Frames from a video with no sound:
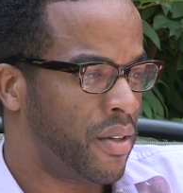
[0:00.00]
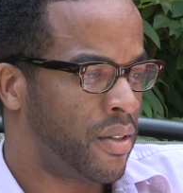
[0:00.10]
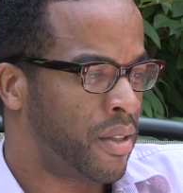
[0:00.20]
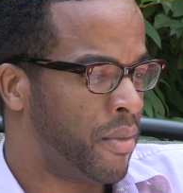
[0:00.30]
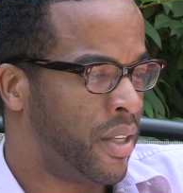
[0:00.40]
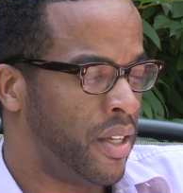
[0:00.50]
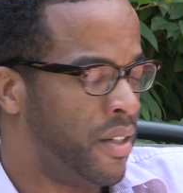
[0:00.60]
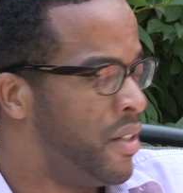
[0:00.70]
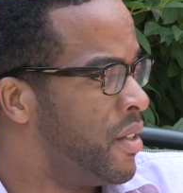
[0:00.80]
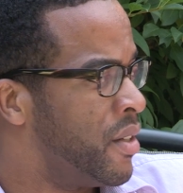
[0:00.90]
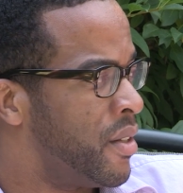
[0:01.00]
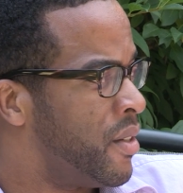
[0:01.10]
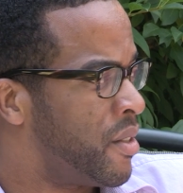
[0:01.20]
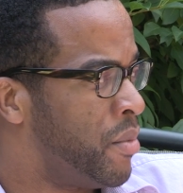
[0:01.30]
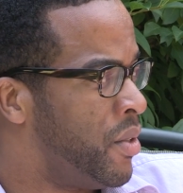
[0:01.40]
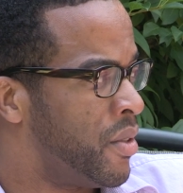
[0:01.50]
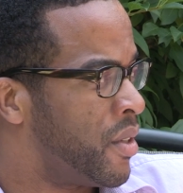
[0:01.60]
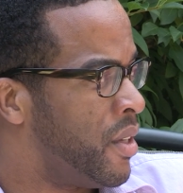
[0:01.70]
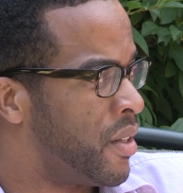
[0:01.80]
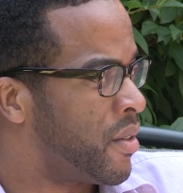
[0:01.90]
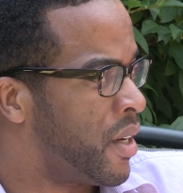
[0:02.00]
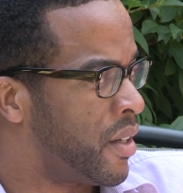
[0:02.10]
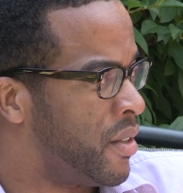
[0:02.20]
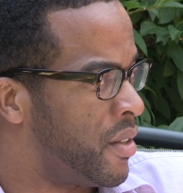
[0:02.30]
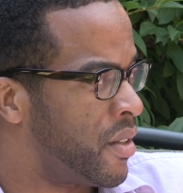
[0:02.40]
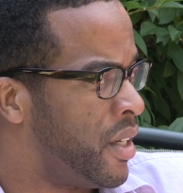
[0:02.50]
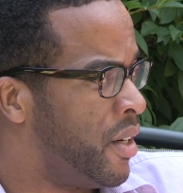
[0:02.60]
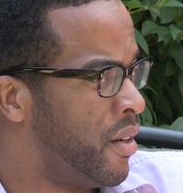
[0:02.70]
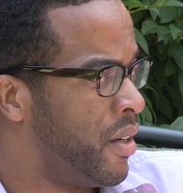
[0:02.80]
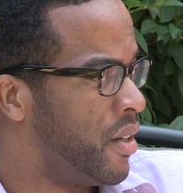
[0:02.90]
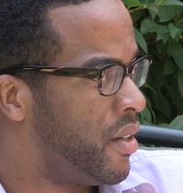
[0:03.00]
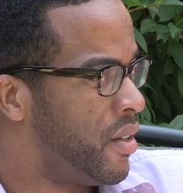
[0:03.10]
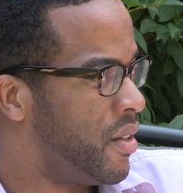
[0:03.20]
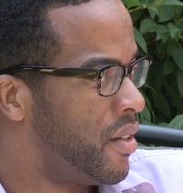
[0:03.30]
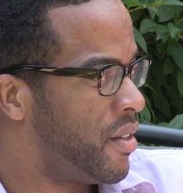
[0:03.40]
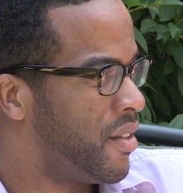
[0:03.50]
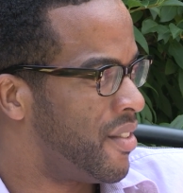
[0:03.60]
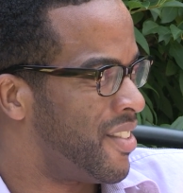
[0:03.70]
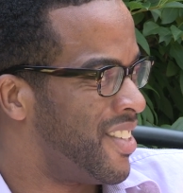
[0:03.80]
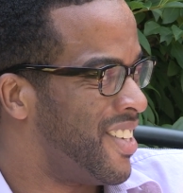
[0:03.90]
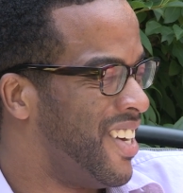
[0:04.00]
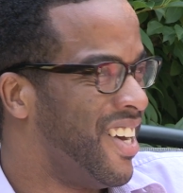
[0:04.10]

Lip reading: some of the indigenous music there so I can just hear it.